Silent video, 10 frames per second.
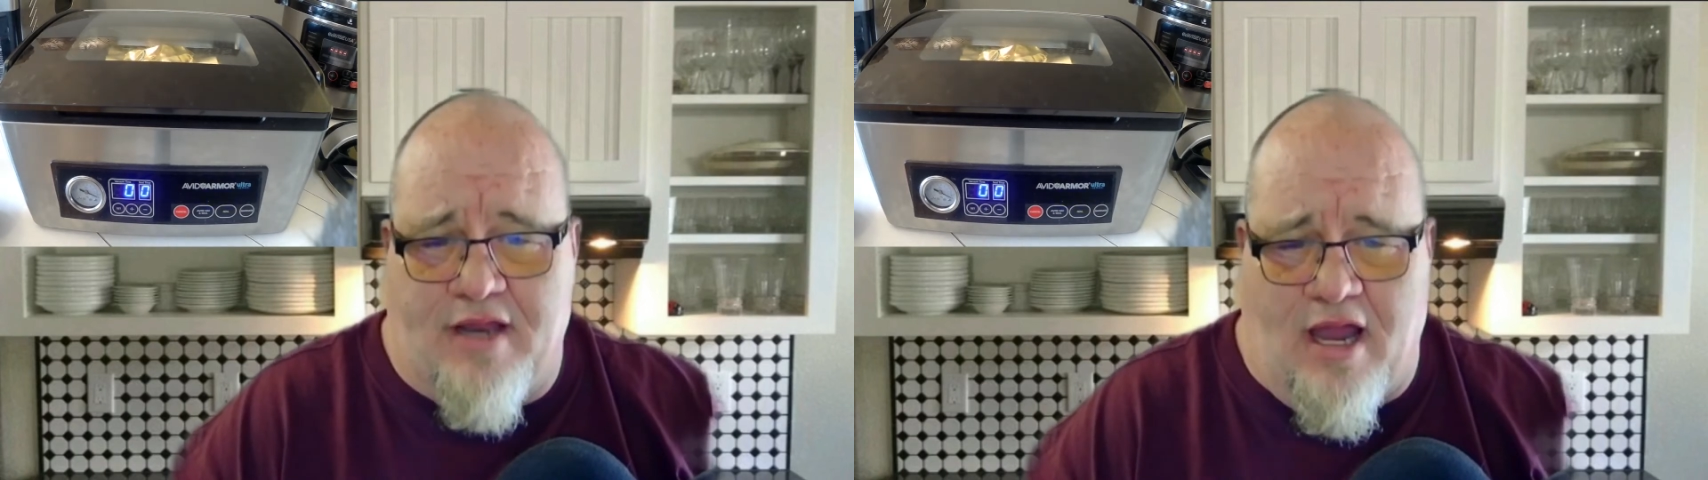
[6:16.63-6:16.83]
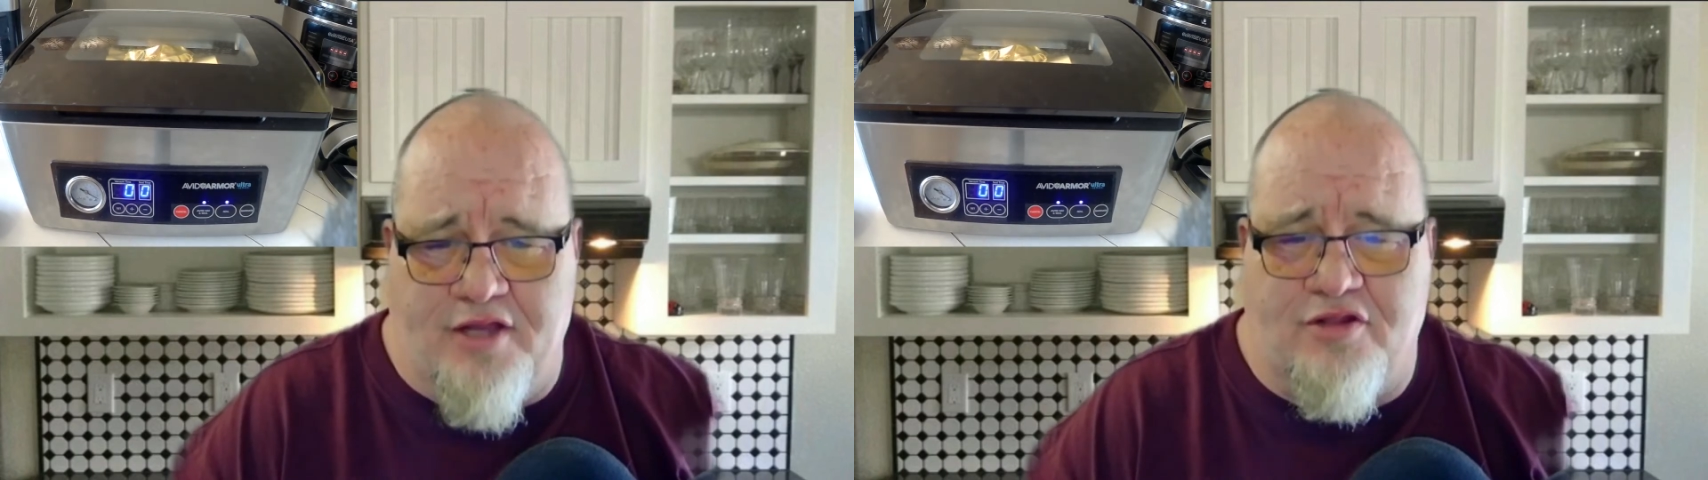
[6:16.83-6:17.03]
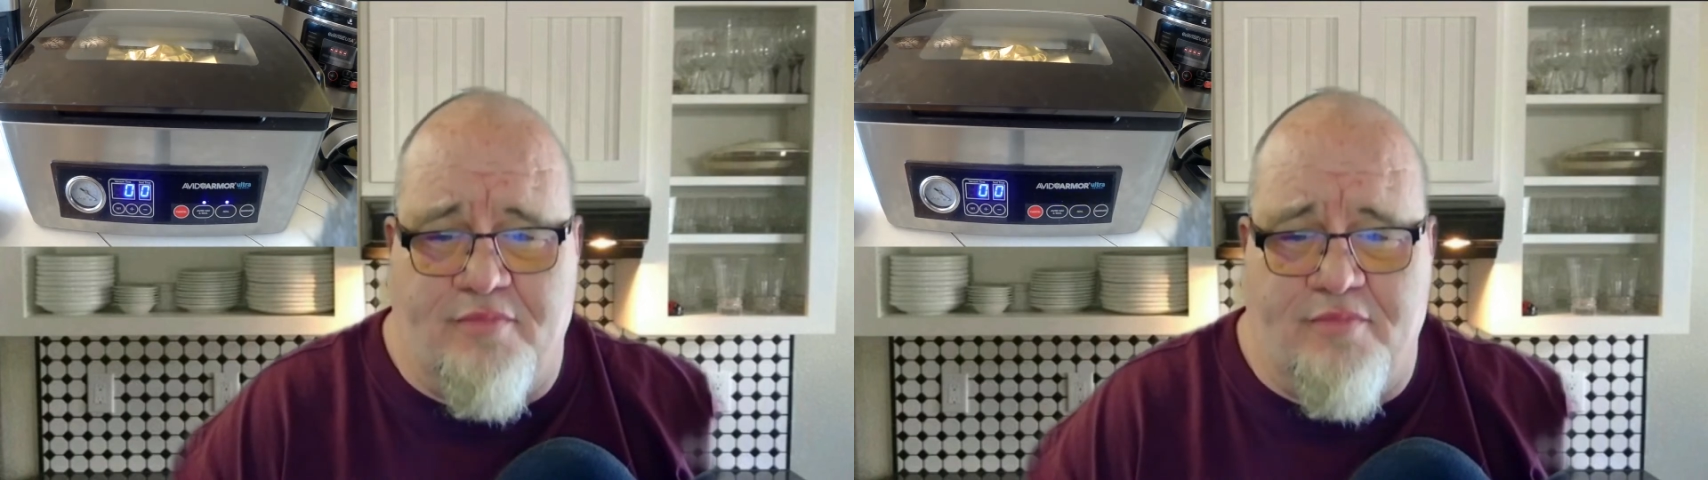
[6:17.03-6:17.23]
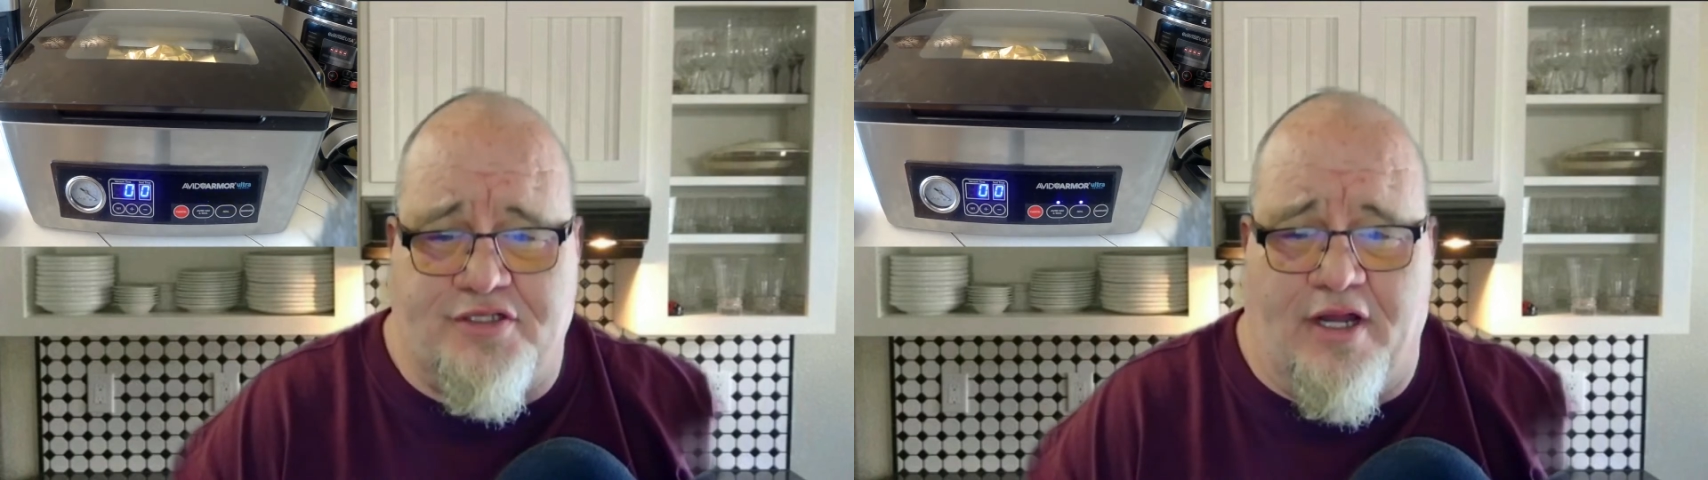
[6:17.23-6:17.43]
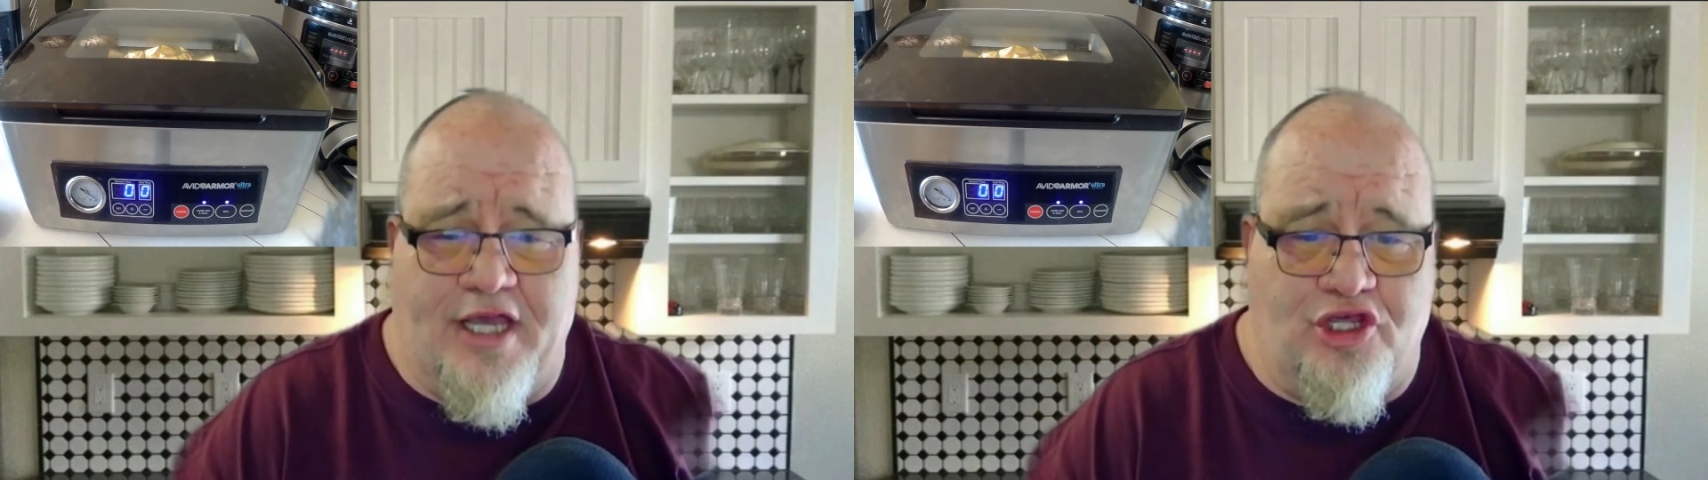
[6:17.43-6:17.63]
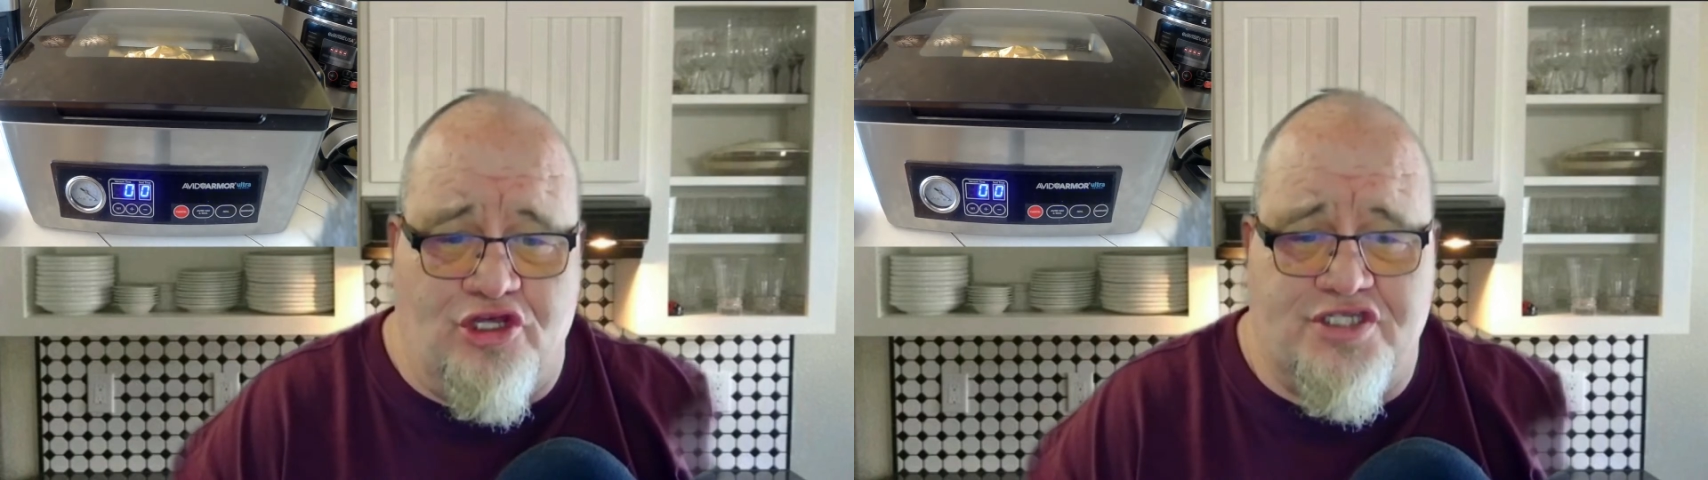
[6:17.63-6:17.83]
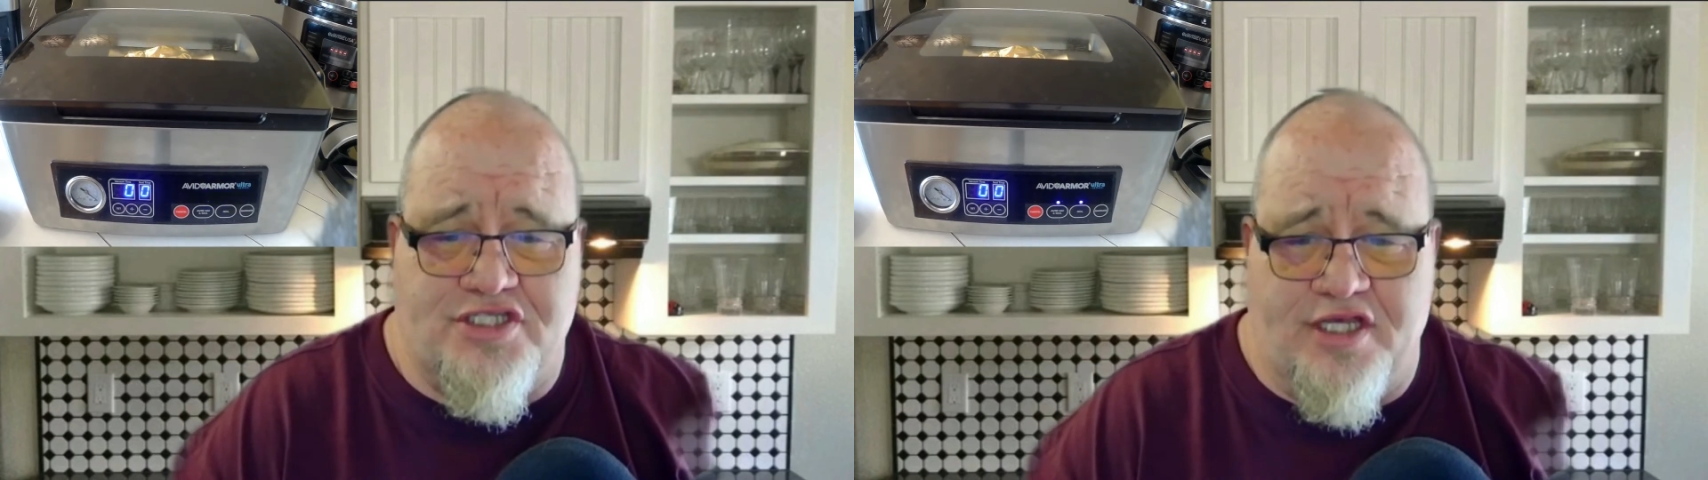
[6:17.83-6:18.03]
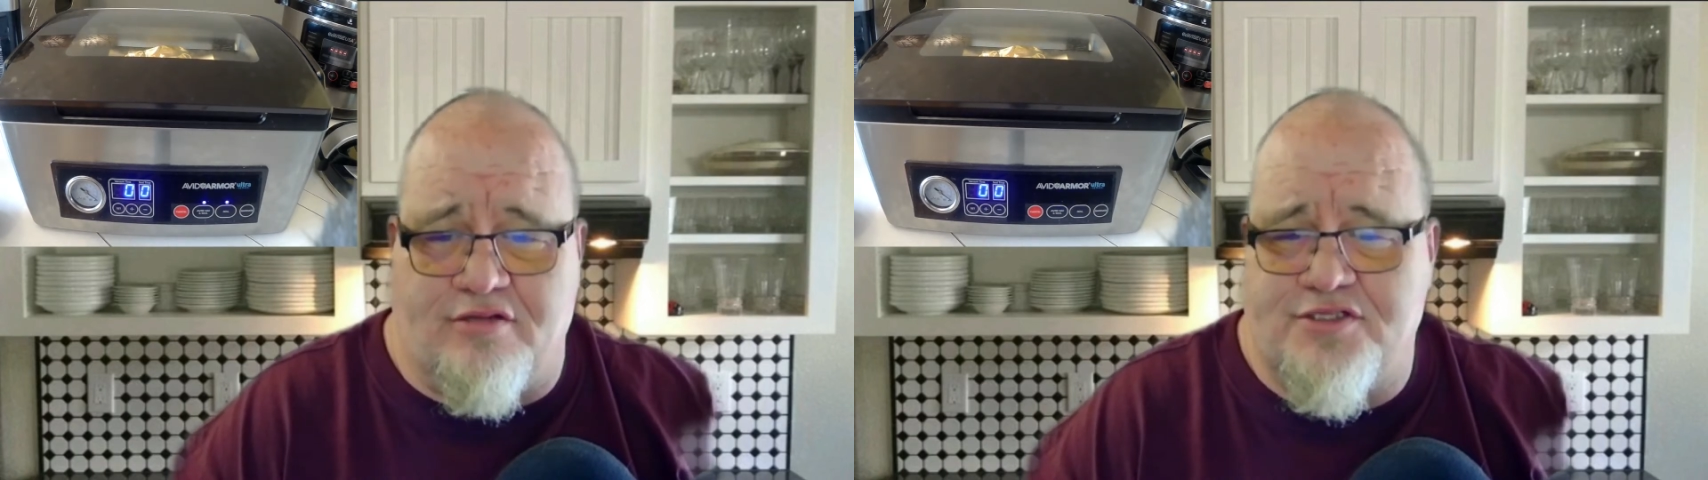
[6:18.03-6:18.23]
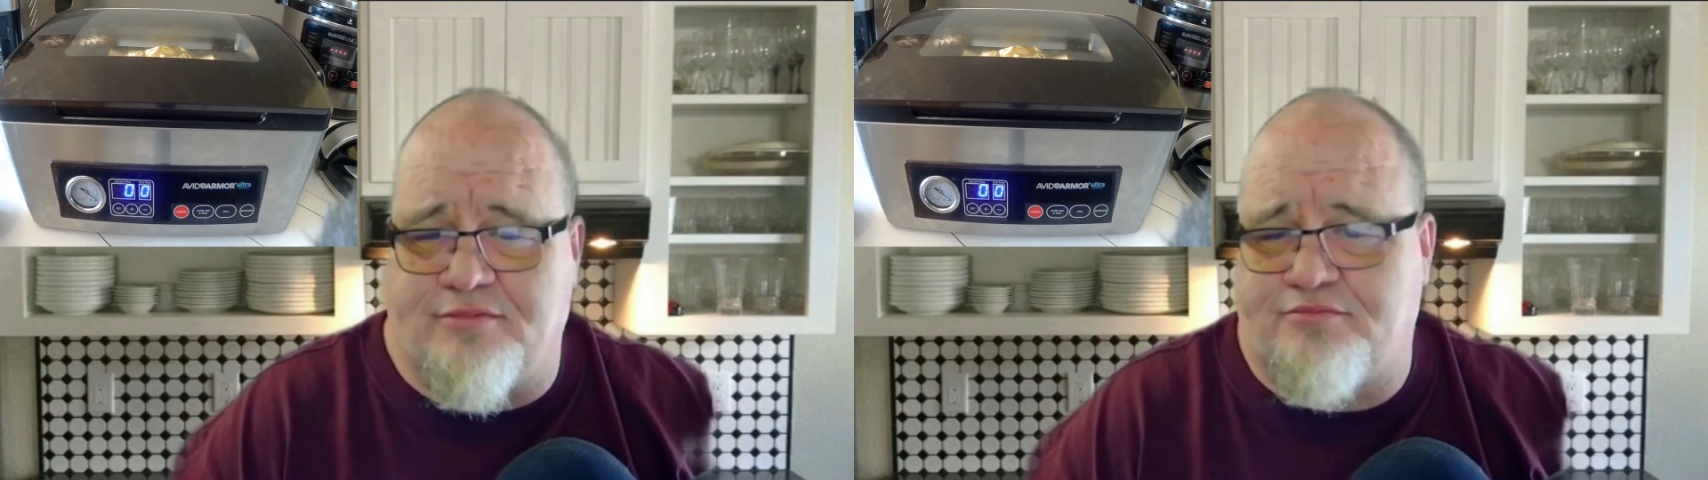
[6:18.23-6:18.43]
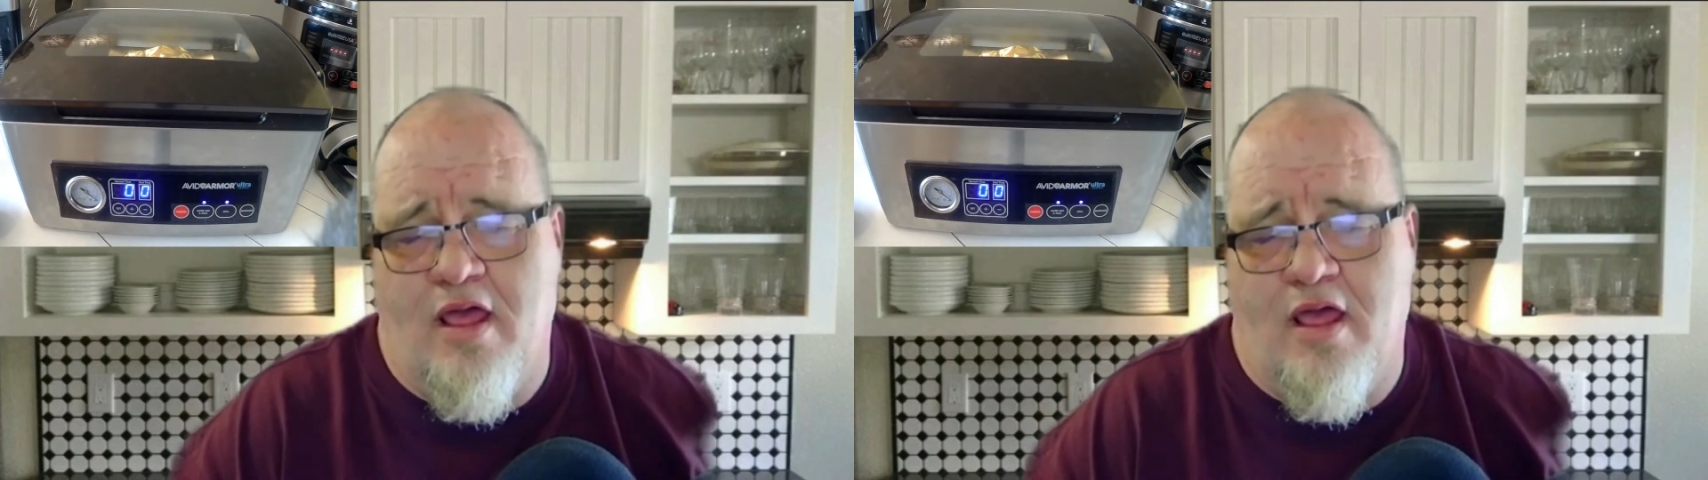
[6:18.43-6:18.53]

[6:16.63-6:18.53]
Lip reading: that I do to make sure I get good seals.